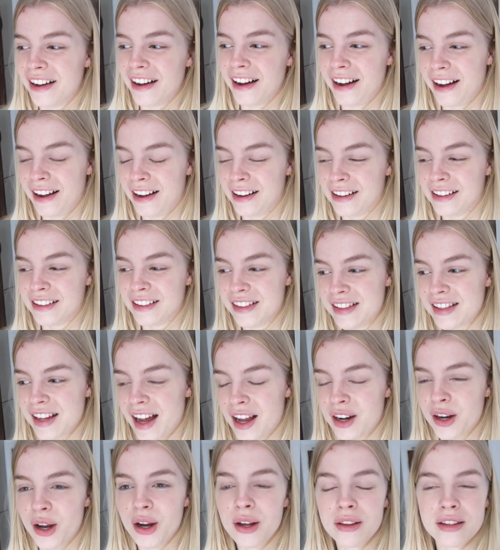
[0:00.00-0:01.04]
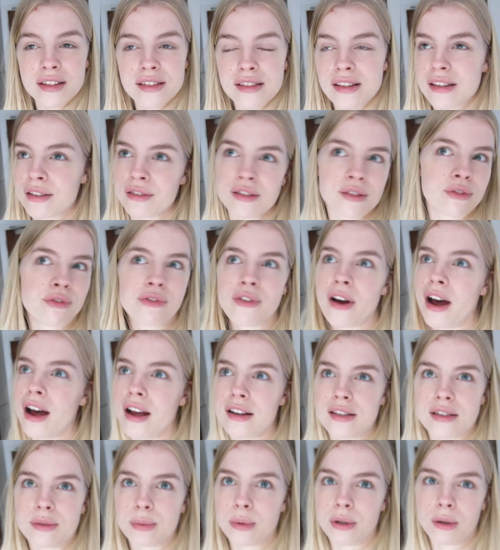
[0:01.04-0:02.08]
and I know this is a
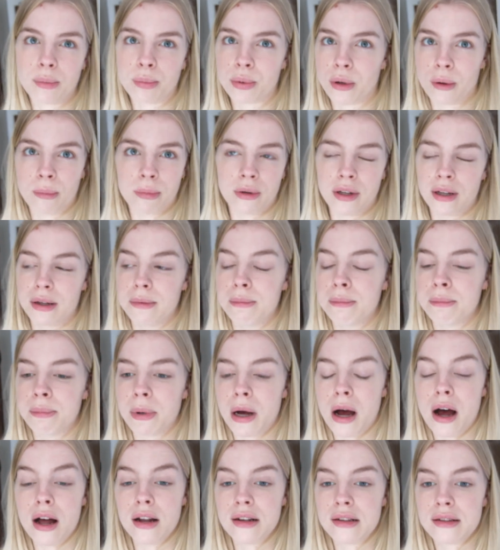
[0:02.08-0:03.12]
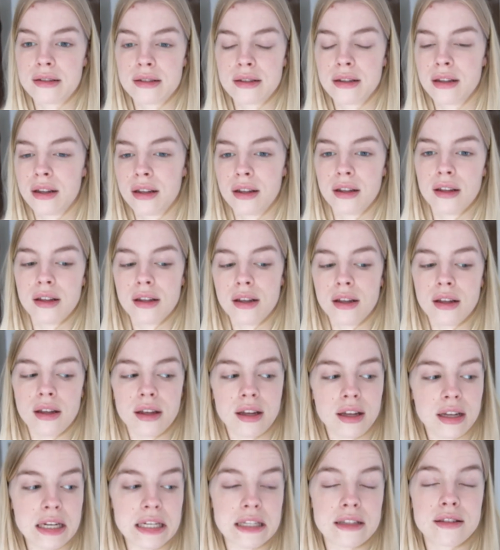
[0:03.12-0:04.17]
first world problem, but
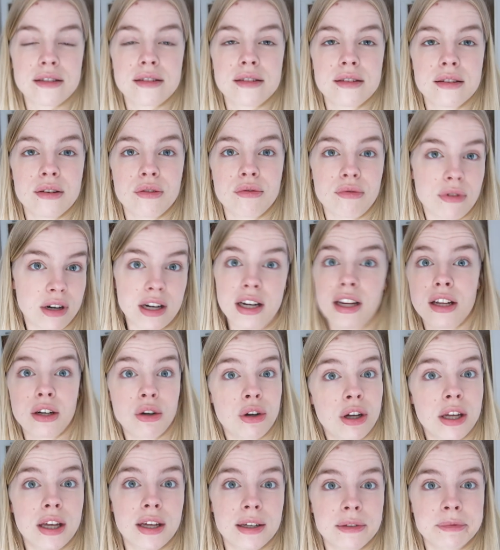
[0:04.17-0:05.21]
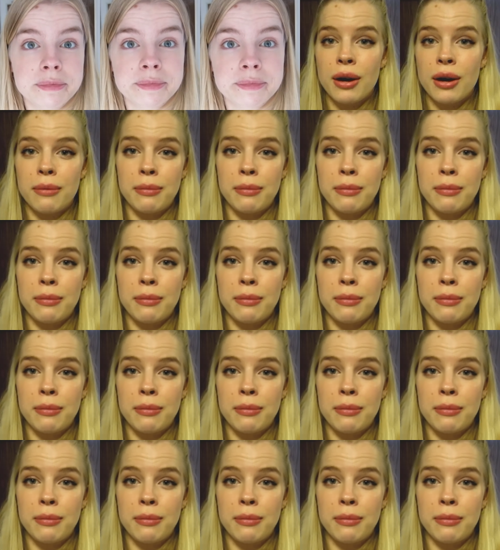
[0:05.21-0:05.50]
it It's really annoying.